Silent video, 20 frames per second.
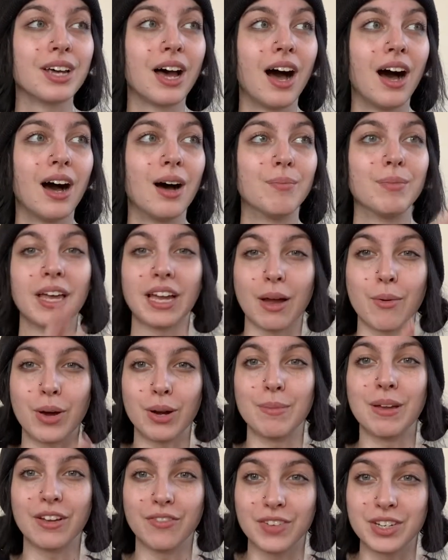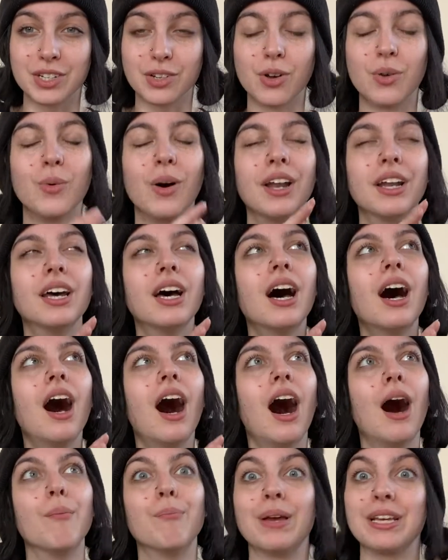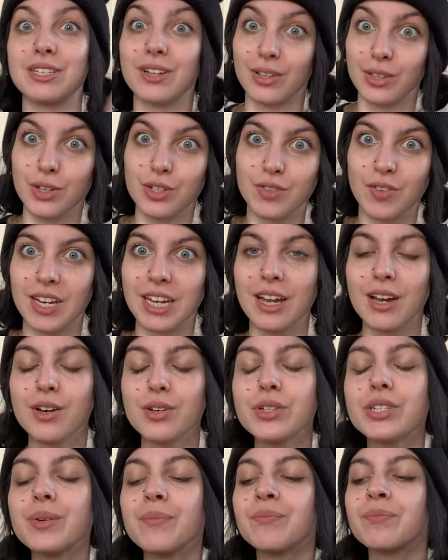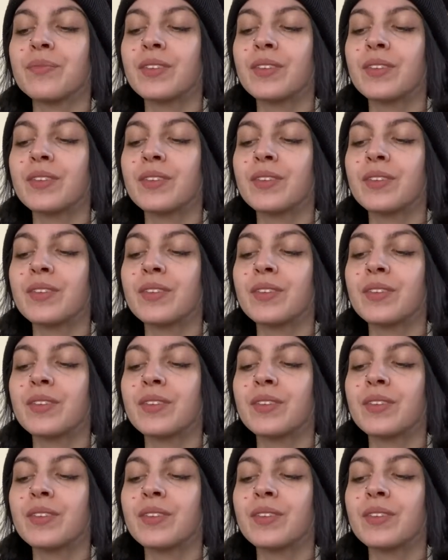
um, like I want to make a physical one uh, based on those videos.